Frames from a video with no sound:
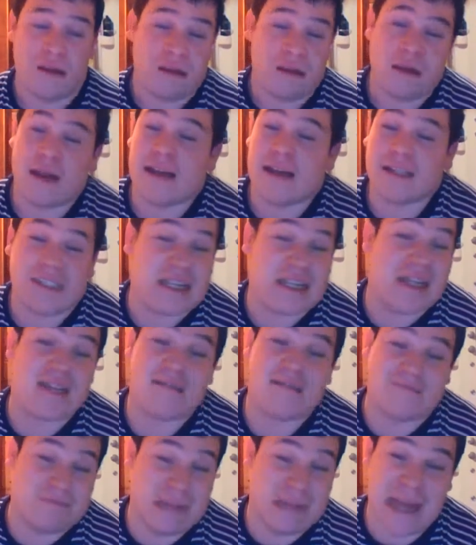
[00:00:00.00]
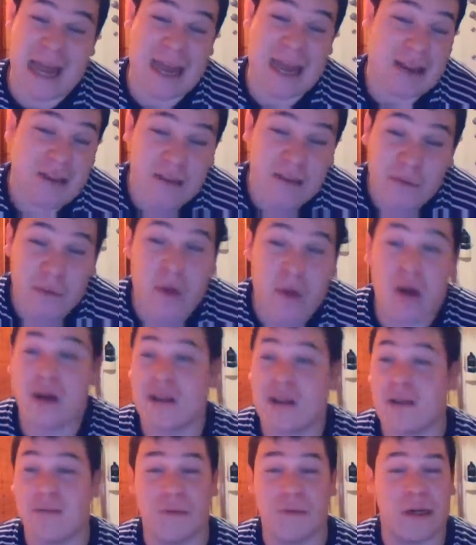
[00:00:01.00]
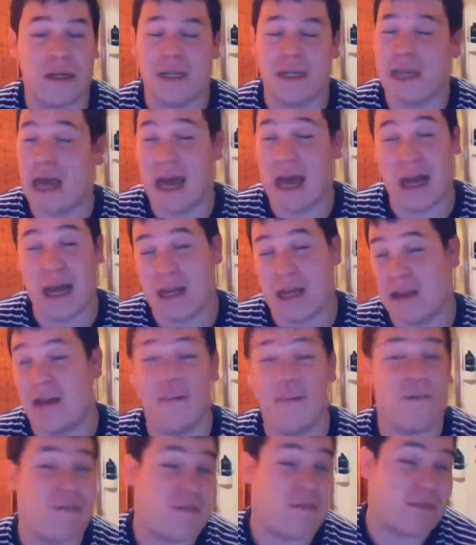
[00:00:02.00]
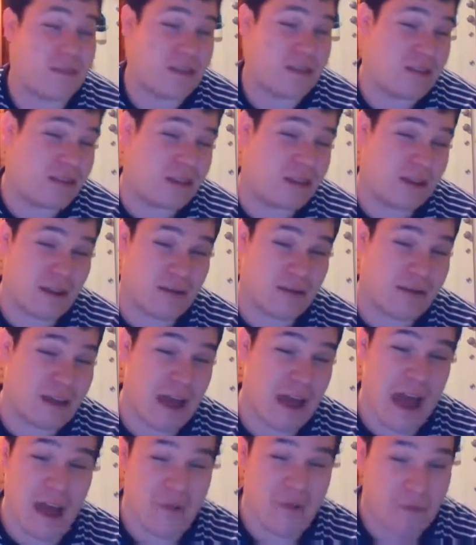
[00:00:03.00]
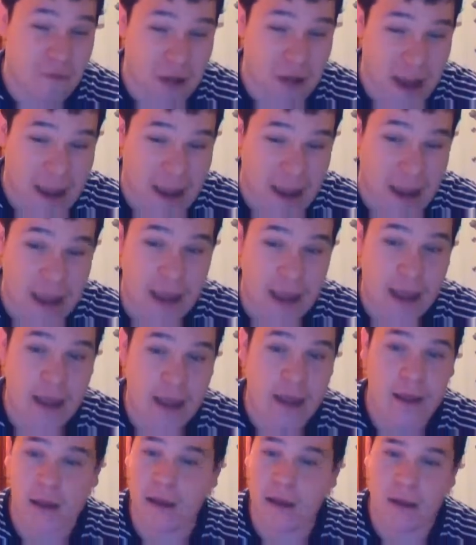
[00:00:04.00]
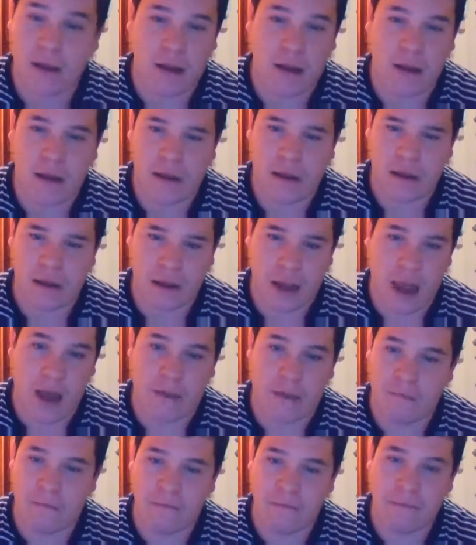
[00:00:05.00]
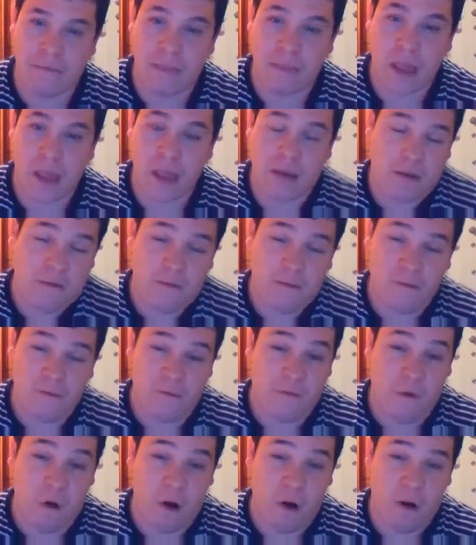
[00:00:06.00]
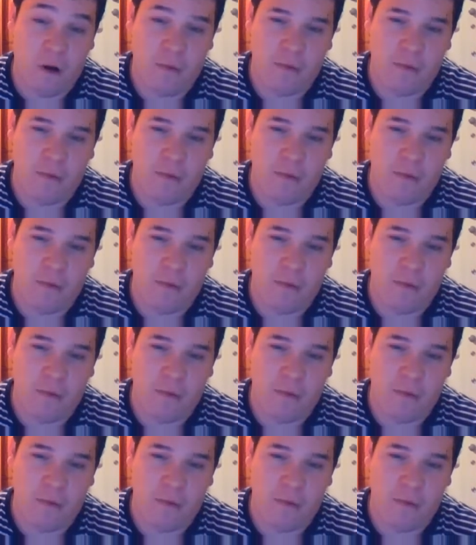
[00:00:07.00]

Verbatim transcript: Like I said, it had good parts, but not enough to give it halfway. Yeah. 4.